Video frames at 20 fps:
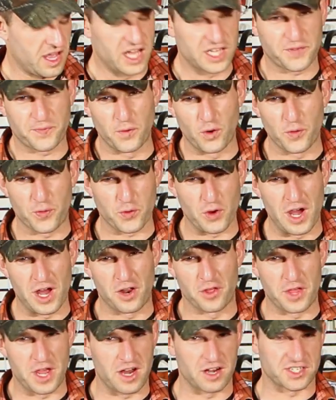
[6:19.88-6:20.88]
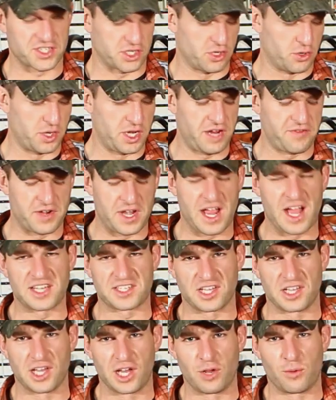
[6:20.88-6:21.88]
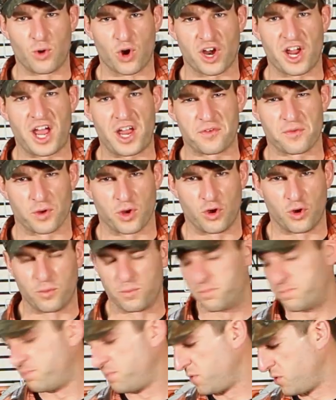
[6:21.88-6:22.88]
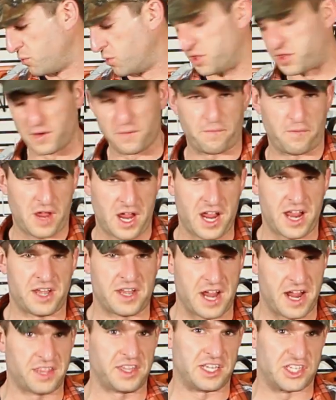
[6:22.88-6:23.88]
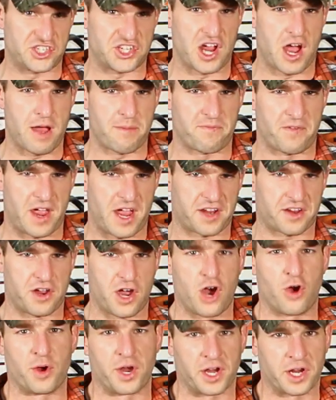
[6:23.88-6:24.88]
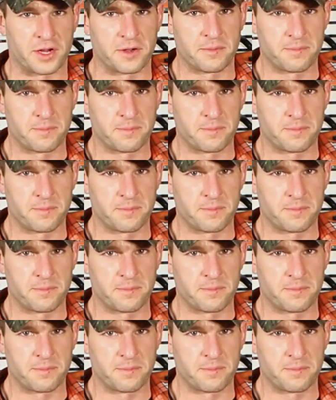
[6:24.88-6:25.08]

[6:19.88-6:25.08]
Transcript: That's full throttle there, so it even has a little more headroom with the fan and the shop vac going.